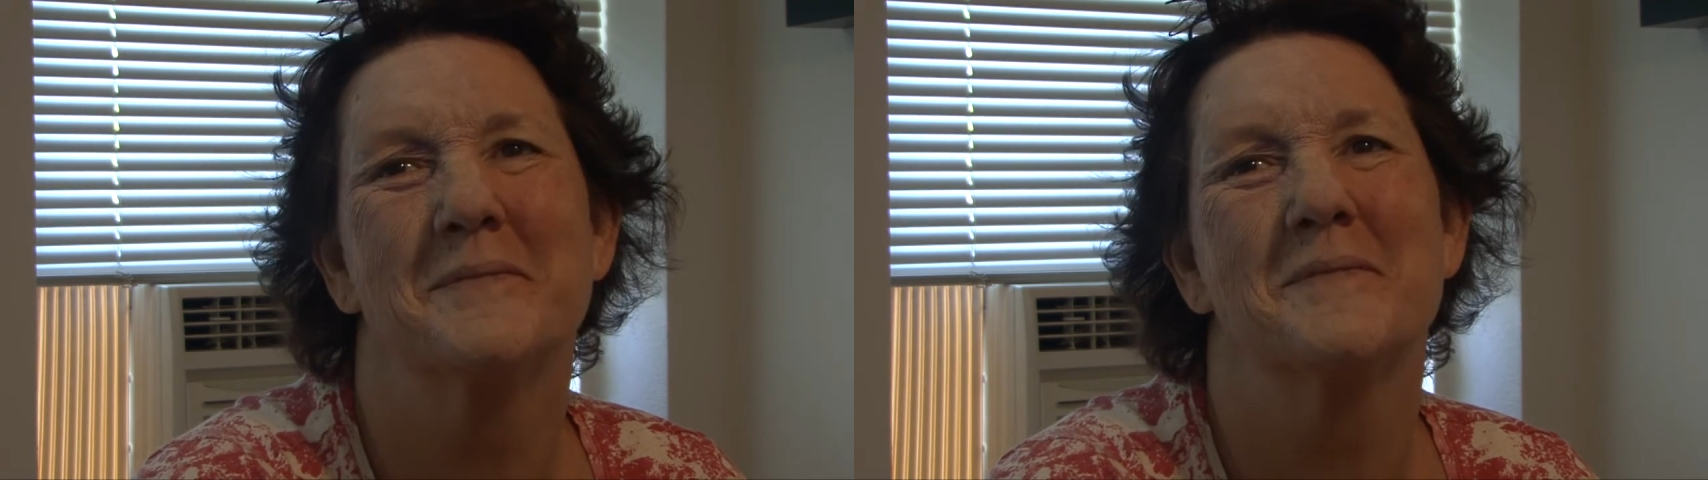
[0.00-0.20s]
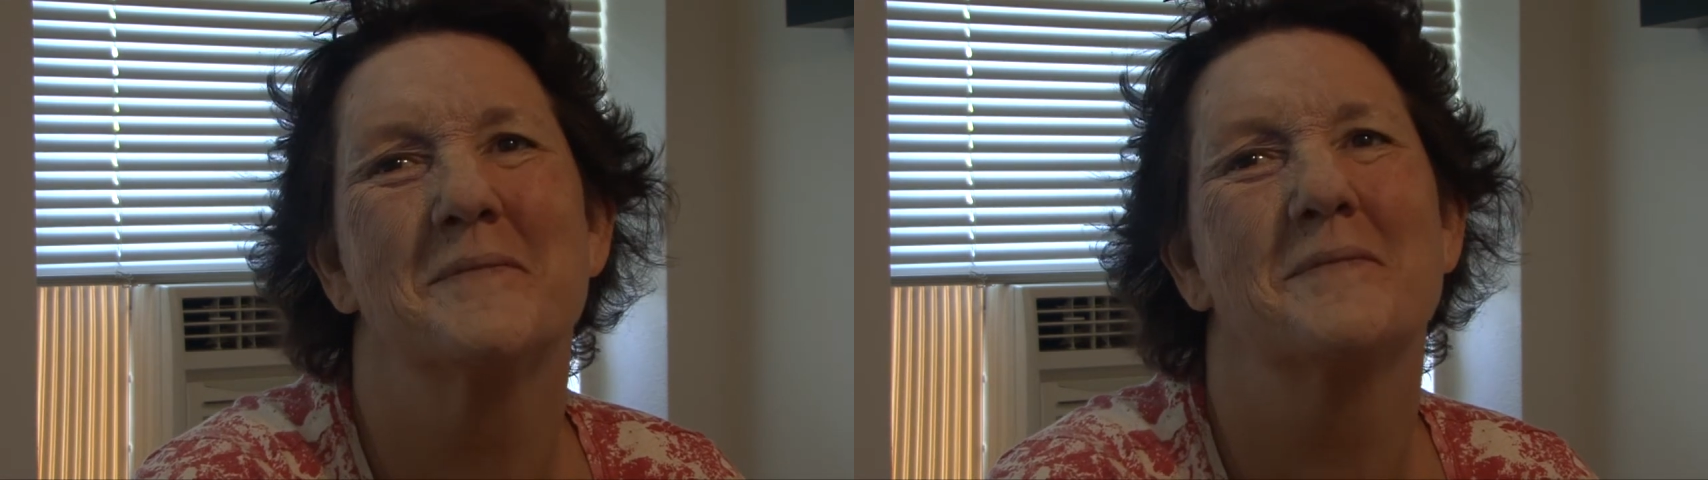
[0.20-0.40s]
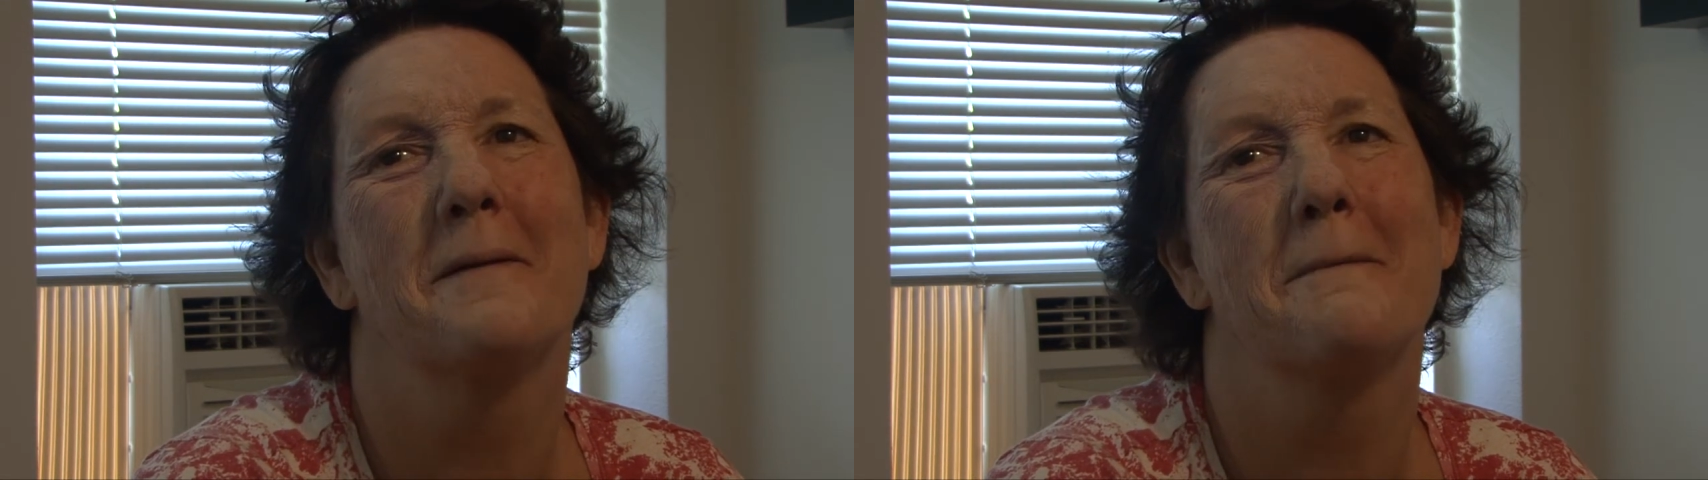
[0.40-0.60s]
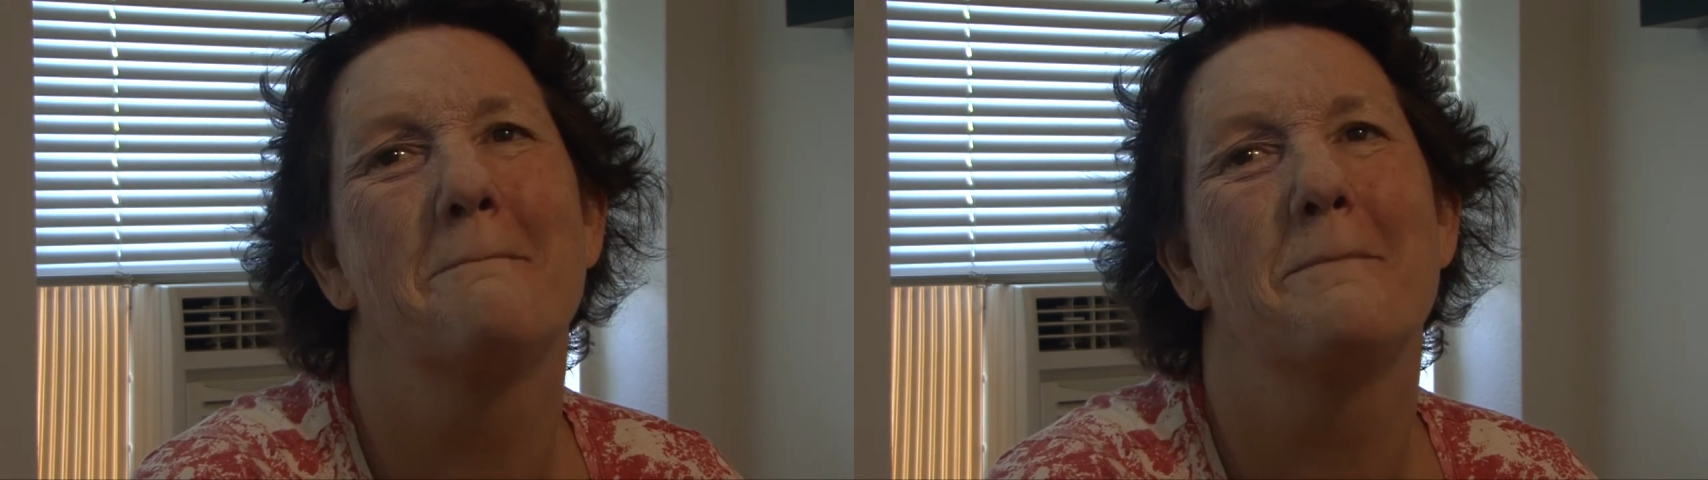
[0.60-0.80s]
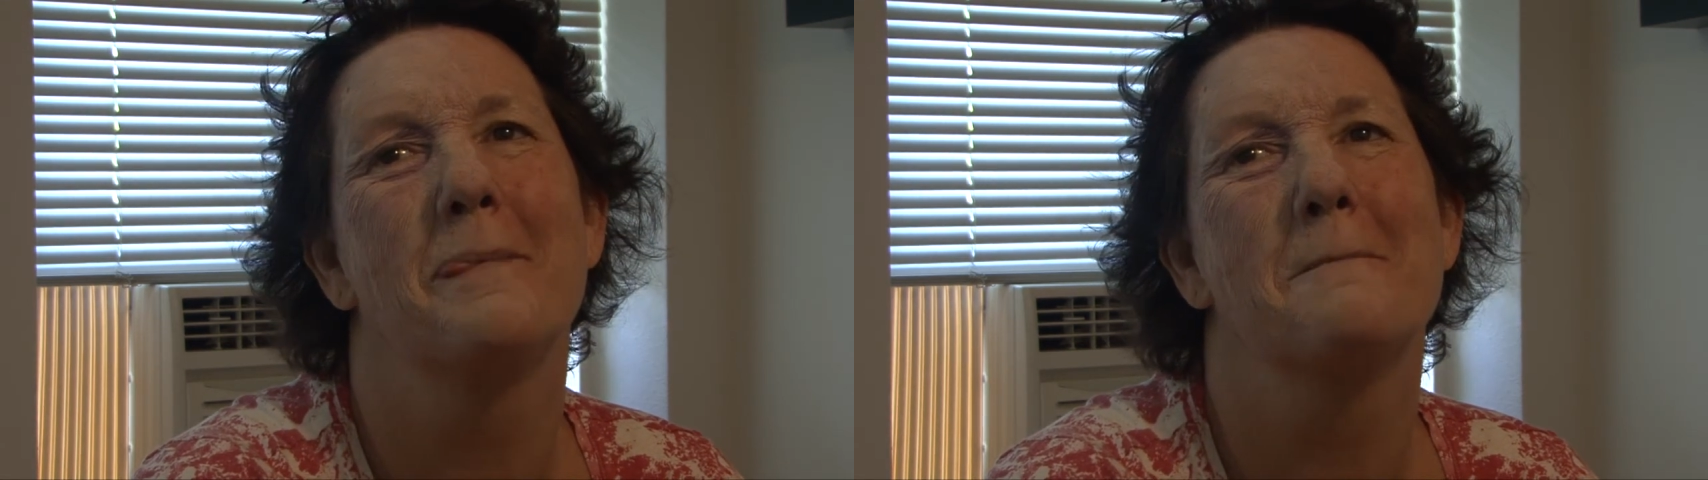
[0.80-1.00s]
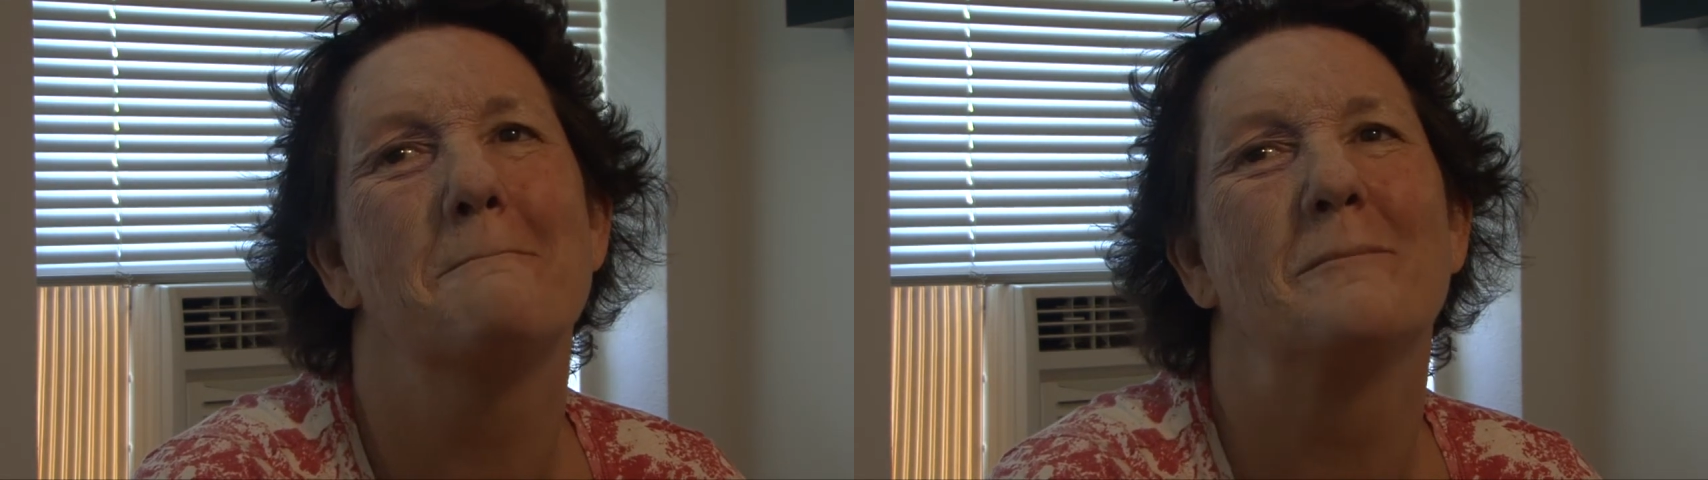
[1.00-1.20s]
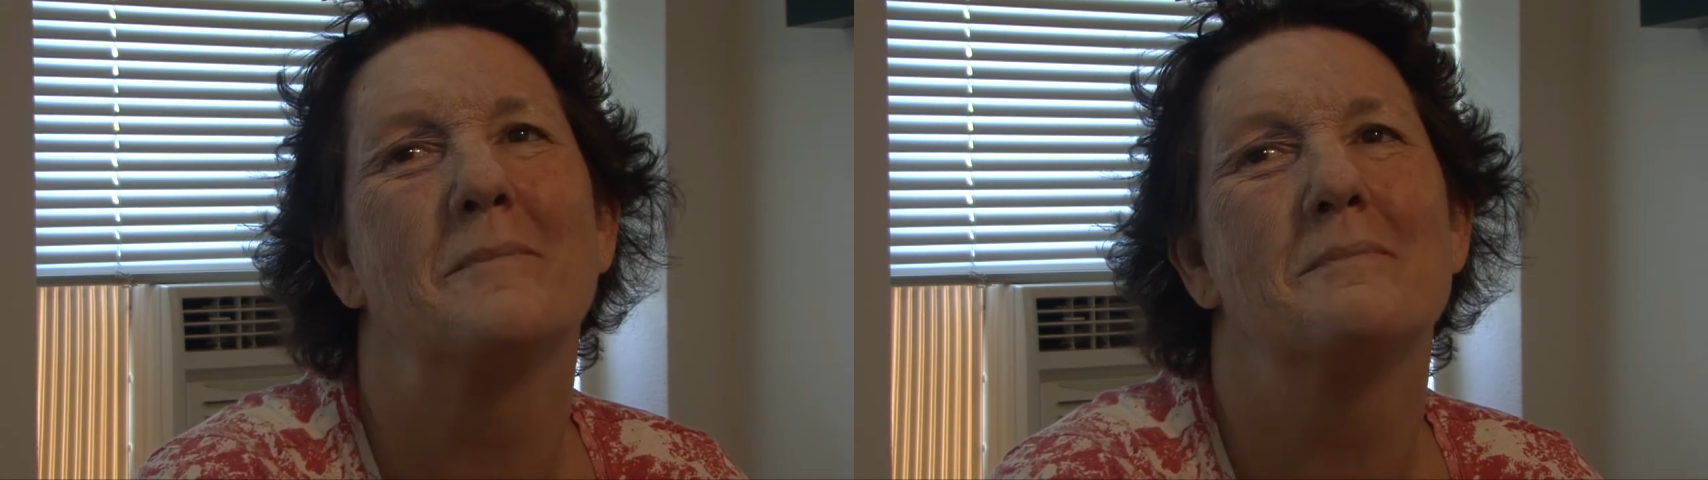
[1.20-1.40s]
And it's time for a sponge